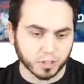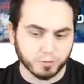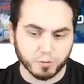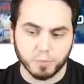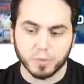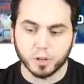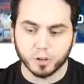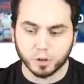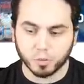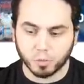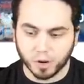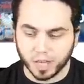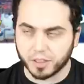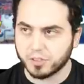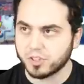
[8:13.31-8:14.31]
familiar
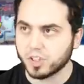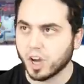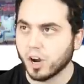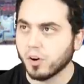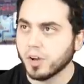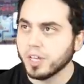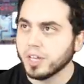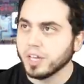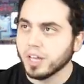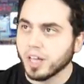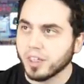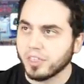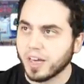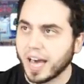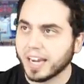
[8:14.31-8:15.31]
with. So
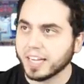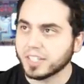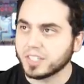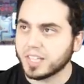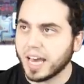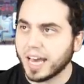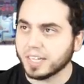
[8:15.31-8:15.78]
that is that